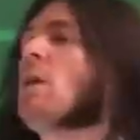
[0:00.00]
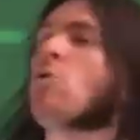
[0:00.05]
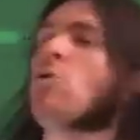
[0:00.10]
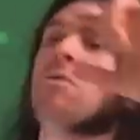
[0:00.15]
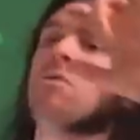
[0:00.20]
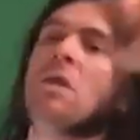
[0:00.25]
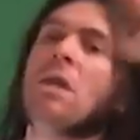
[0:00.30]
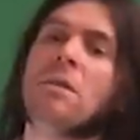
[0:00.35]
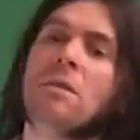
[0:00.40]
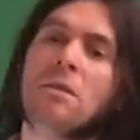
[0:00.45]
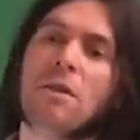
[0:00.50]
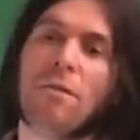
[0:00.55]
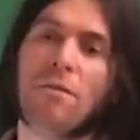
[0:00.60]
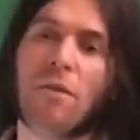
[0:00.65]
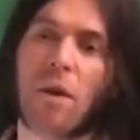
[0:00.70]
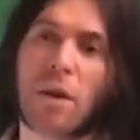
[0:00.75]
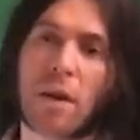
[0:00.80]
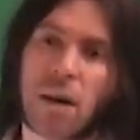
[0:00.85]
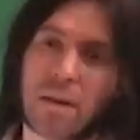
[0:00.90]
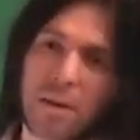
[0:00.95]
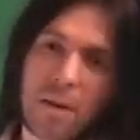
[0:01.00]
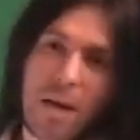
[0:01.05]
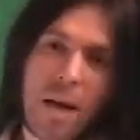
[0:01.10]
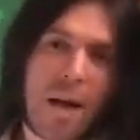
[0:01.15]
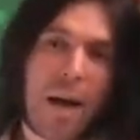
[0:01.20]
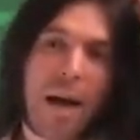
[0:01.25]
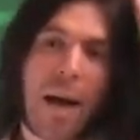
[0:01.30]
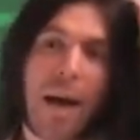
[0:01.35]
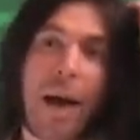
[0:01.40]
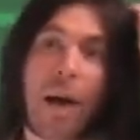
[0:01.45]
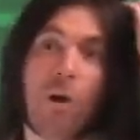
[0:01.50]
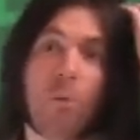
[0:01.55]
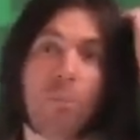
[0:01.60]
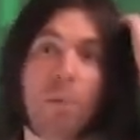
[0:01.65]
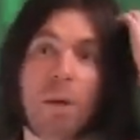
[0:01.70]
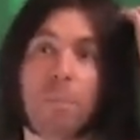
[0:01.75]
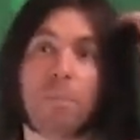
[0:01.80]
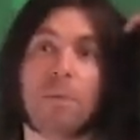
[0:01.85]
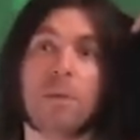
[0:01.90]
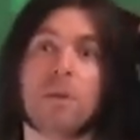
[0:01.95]
I don't need to fucking help
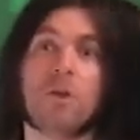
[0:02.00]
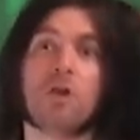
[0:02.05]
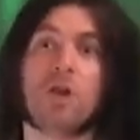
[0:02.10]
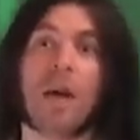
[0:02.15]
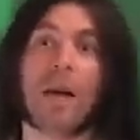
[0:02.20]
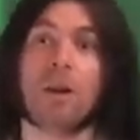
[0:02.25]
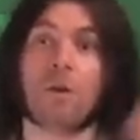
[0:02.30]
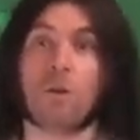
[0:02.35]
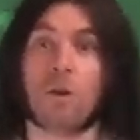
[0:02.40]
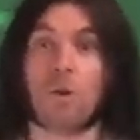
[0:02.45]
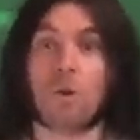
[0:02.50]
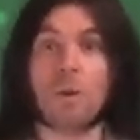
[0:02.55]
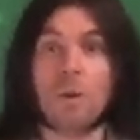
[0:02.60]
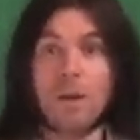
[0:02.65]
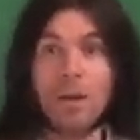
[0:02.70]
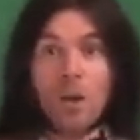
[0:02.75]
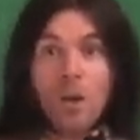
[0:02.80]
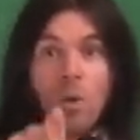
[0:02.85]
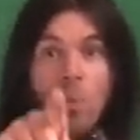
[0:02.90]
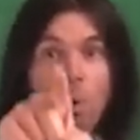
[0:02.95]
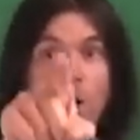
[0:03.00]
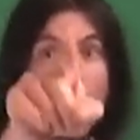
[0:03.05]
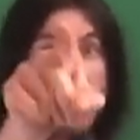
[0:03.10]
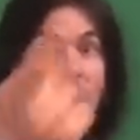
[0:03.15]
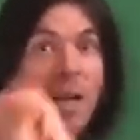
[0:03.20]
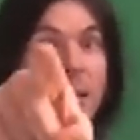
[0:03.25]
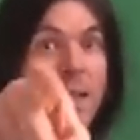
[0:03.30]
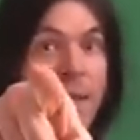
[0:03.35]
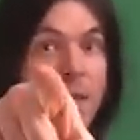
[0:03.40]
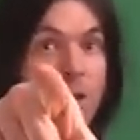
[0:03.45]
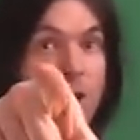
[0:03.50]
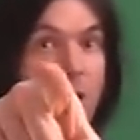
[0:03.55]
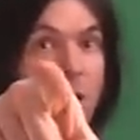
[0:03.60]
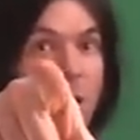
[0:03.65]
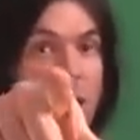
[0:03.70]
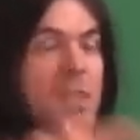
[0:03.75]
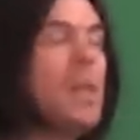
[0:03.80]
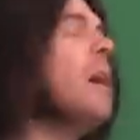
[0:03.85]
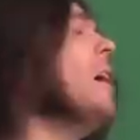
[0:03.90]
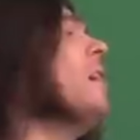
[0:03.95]
people in general with brain
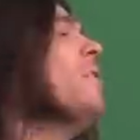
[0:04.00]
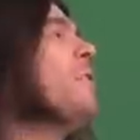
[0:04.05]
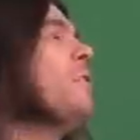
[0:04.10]
injuries.